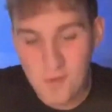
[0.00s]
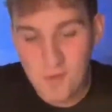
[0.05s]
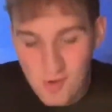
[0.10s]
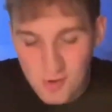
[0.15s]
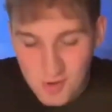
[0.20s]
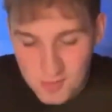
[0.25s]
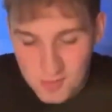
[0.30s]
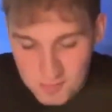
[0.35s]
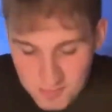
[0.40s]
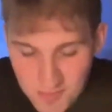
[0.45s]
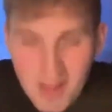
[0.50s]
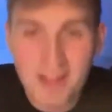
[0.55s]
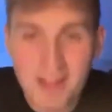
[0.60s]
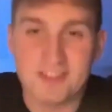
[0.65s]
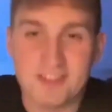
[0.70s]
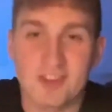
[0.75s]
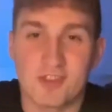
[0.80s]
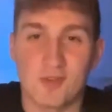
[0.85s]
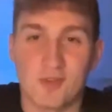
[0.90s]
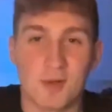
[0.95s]
Welcome
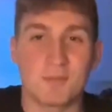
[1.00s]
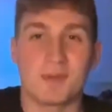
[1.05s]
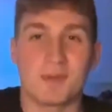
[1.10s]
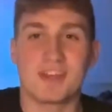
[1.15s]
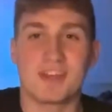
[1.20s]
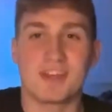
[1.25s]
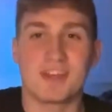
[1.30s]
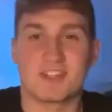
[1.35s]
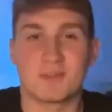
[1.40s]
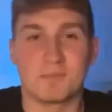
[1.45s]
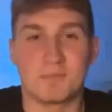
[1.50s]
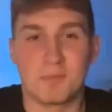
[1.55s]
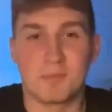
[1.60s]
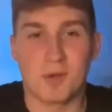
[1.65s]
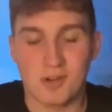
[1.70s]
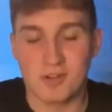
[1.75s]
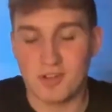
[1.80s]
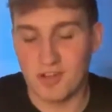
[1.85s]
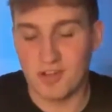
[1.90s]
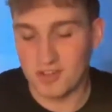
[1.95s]
back to the Rugby Connection
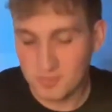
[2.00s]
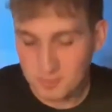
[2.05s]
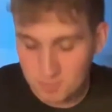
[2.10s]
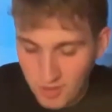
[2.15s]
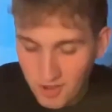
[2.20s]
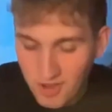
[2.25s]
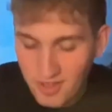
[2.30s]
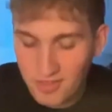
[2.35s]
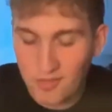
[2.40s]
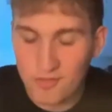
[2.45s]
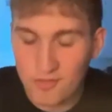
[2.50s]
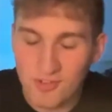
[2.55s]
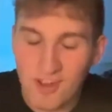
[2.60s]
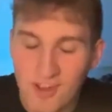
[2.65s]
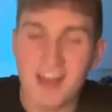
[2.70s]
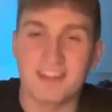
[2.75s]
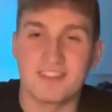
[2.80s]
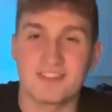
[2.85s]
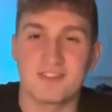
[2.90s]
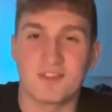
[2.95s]
podcast by the
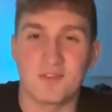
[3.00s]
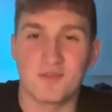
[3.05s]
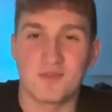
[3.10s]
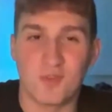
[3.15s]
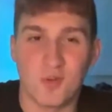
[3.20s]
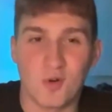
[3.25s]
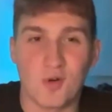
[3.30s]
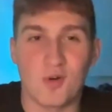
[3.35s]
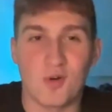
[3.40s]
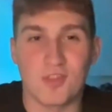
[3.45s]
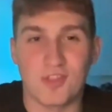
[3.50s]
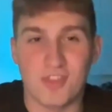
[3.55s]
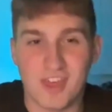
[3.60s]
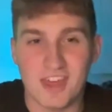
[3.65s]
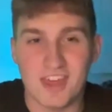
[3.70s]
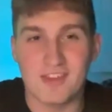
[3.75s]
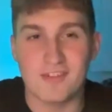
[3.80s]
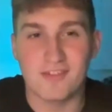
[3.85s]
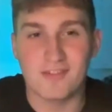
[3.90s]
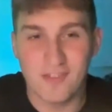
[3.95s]
fans for
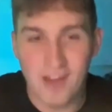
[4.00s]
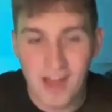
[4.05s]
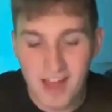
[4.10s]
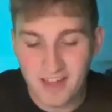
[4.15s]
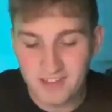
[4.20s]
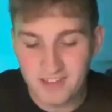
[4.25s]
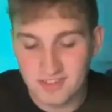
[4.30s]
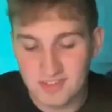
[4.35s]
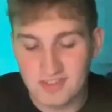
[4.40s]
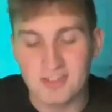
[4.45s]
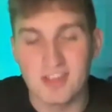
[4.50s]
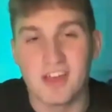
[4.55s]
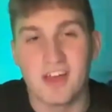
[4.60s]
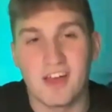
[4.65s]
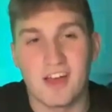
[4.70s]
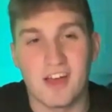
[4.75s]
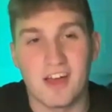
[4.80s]
the fans.